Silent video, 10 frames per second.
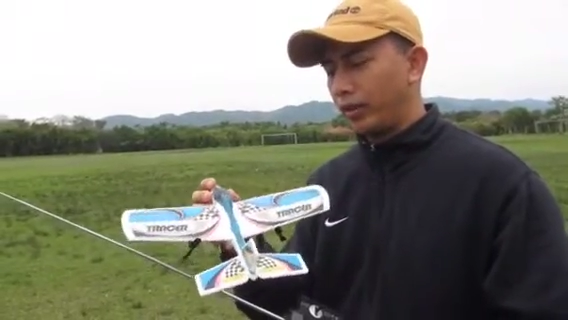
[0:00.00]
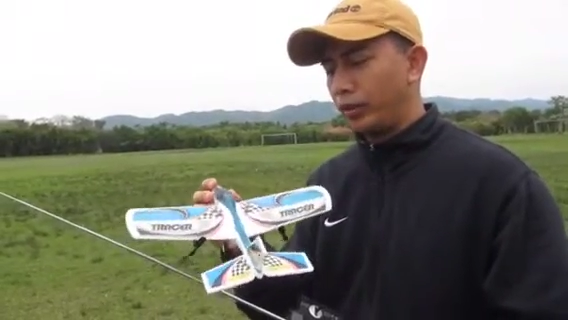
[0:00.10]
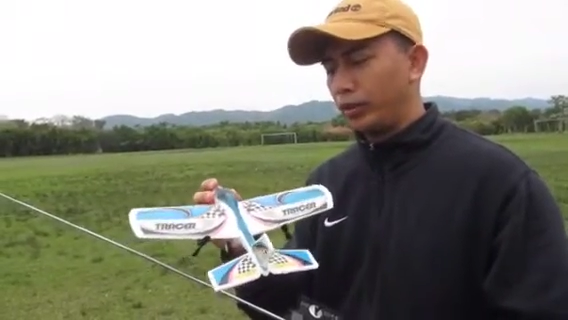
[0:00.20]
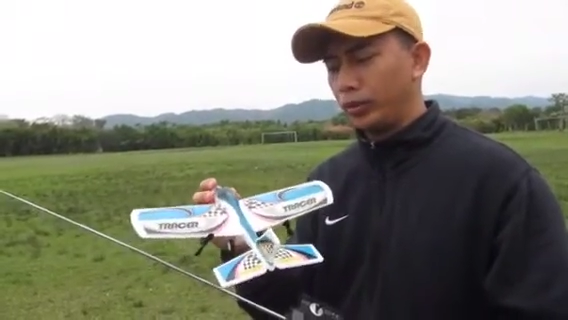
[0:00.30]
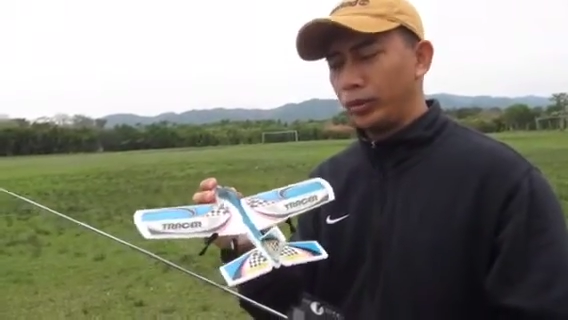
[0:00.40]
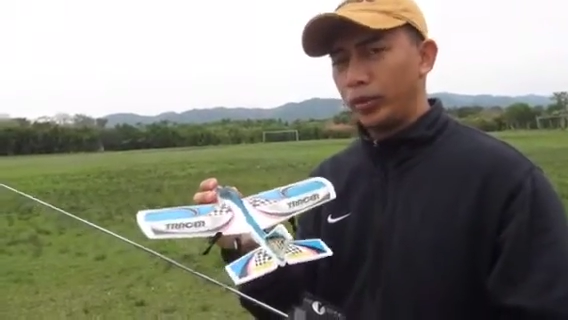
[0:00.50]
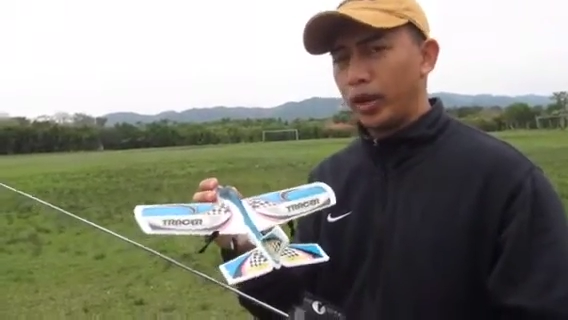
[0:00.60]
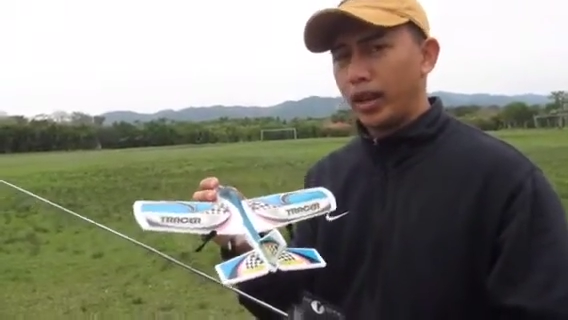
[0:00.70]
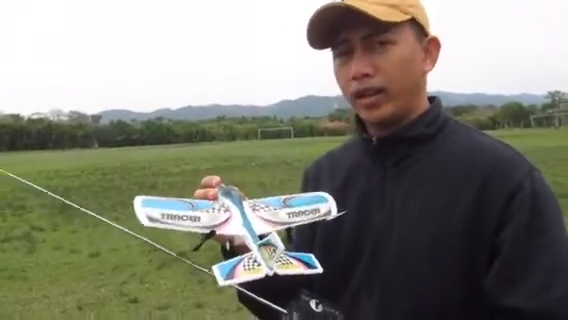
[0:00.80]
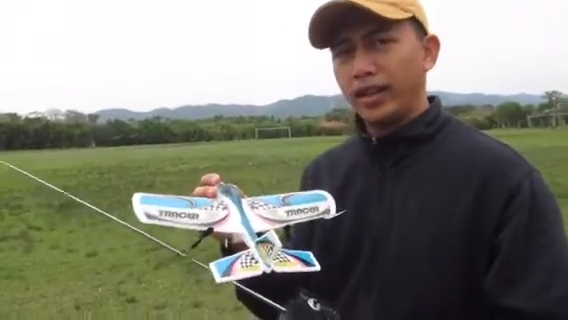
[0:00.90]
to
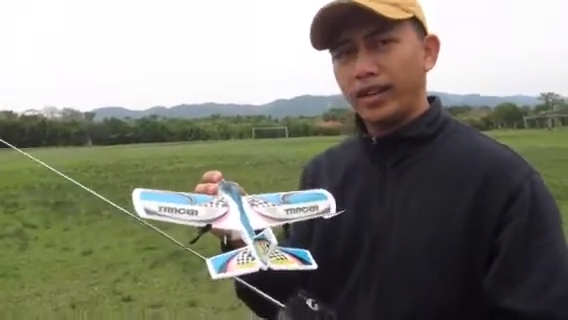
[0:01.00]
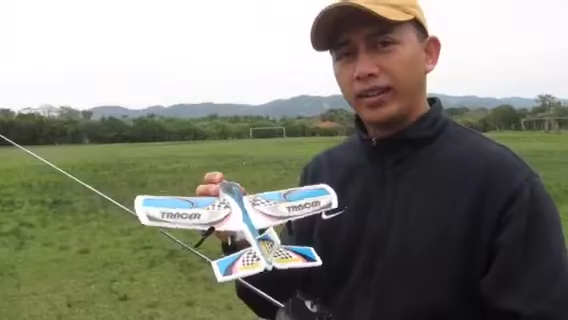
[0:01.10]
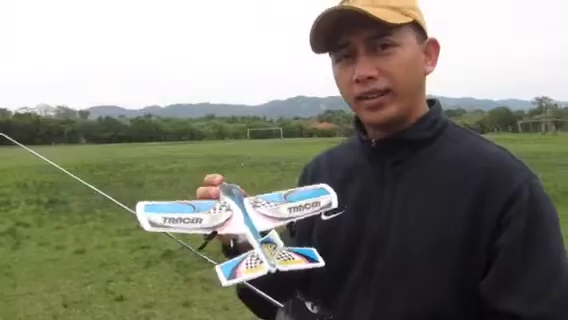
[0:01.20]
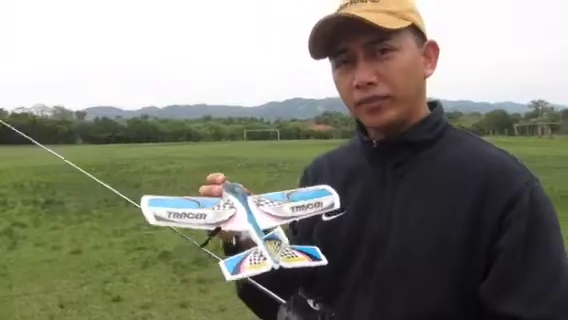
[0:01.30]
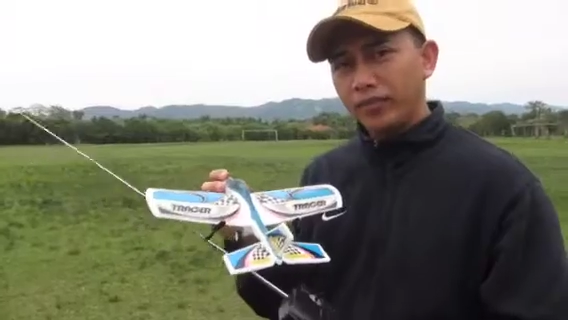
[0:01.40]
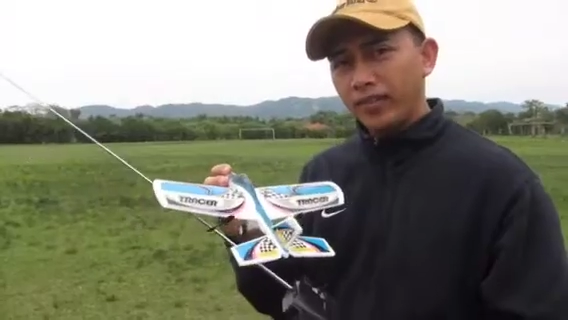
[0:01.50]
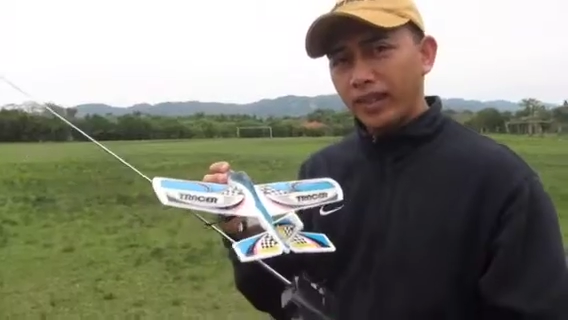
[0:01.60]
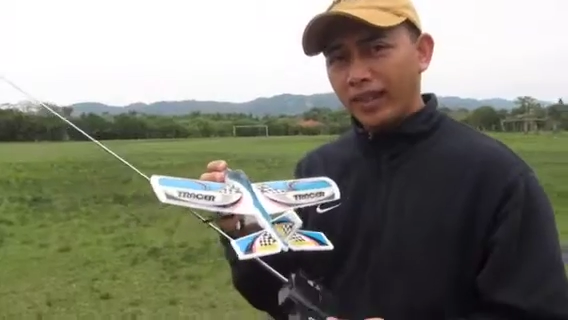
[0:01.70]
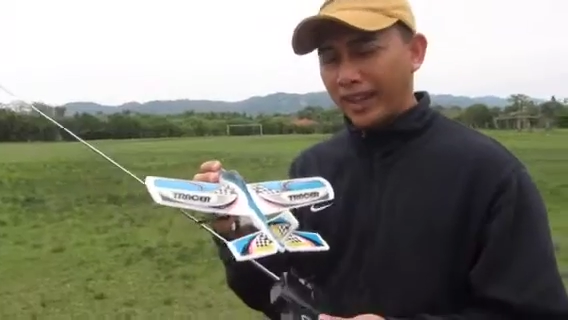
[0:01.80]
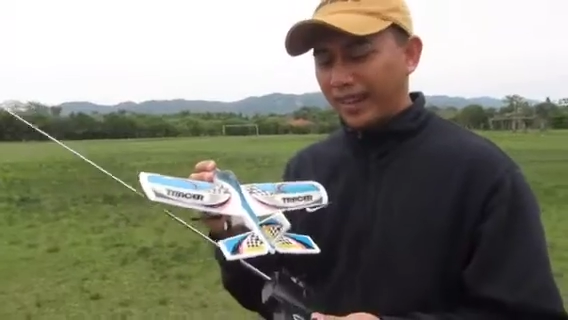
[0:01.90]
200
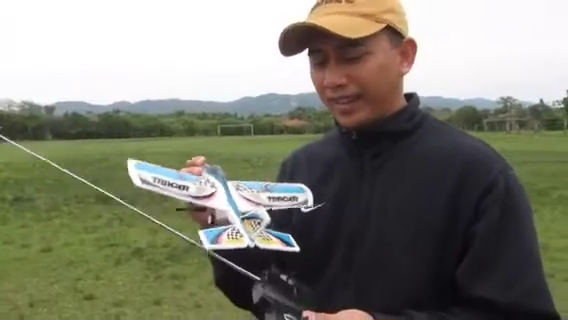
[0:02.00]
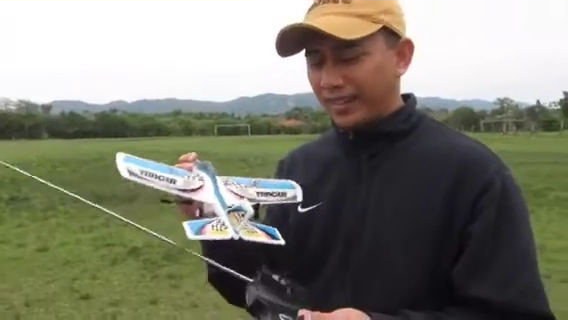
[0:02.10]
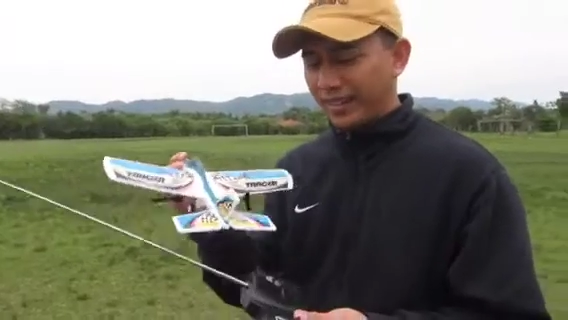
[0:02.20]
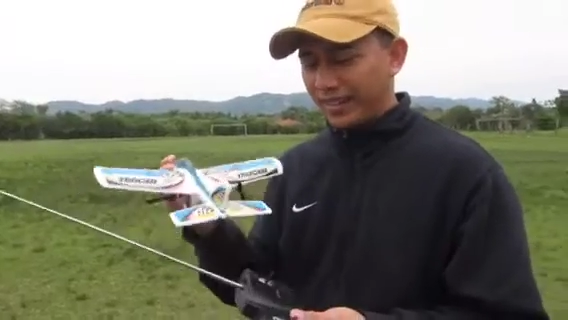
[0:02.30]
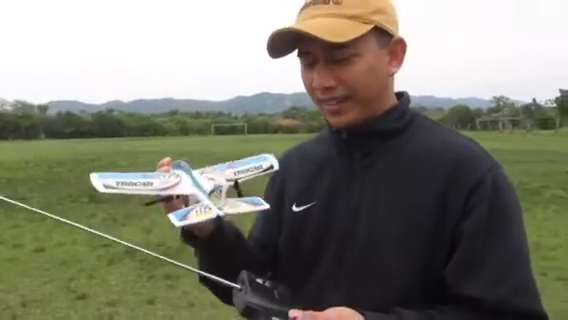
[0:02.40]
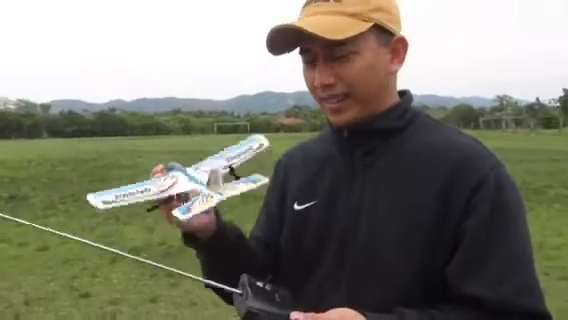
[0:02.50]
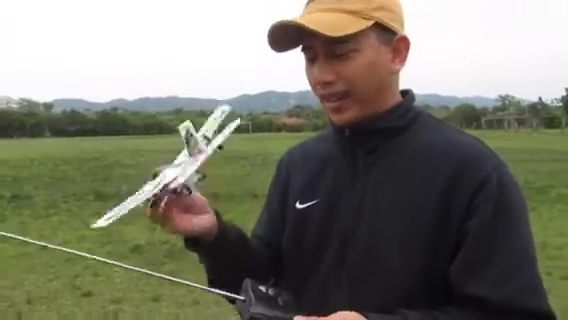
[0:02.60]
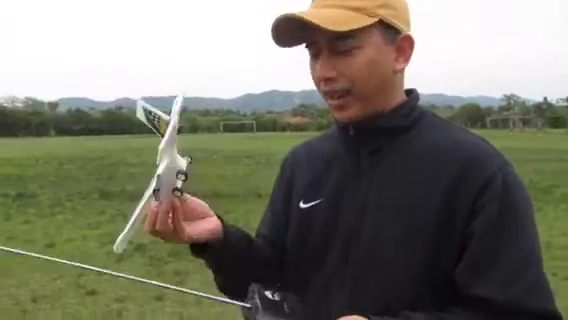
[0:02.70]
NT.